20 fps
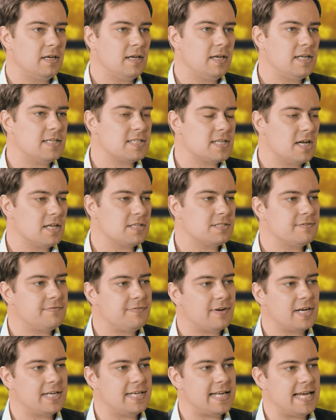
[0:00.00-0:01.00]
It is hard to
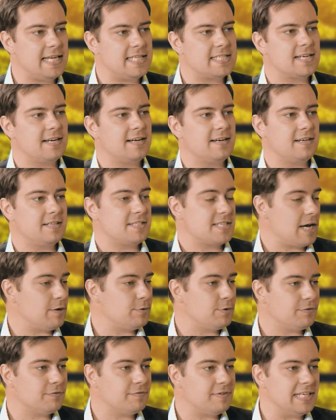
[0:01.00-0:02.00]
find a
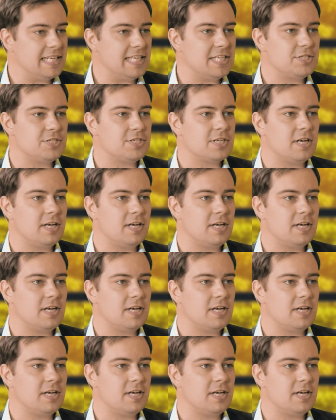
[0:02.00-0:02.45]
town or village